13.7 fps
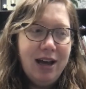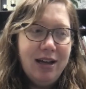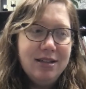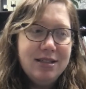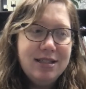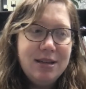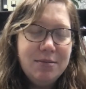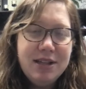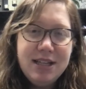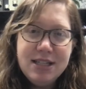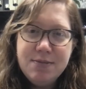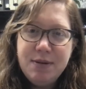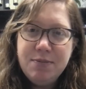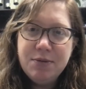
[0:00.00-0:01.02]
Some of
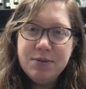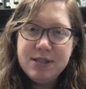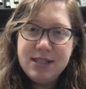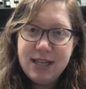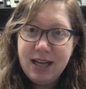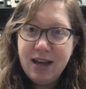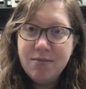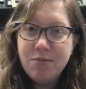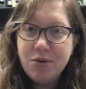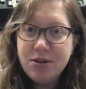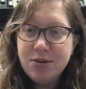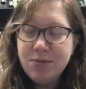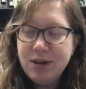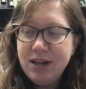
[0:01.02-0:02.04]
these people will stay on more
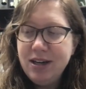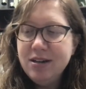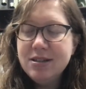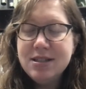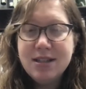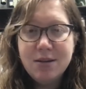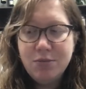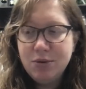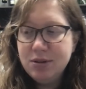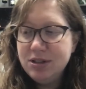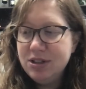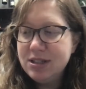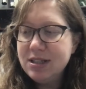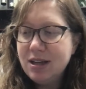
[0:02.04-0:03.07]
than 1 year. Some will
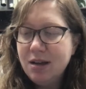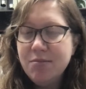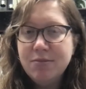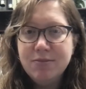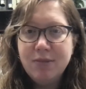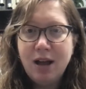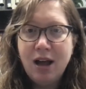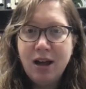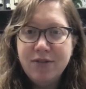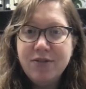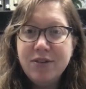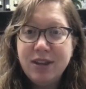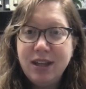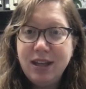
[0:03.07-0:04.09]
just come on
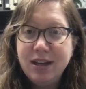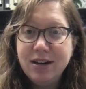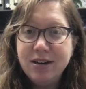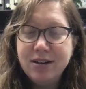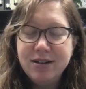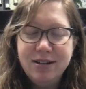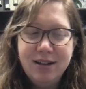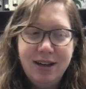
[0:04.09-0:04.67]
for the year.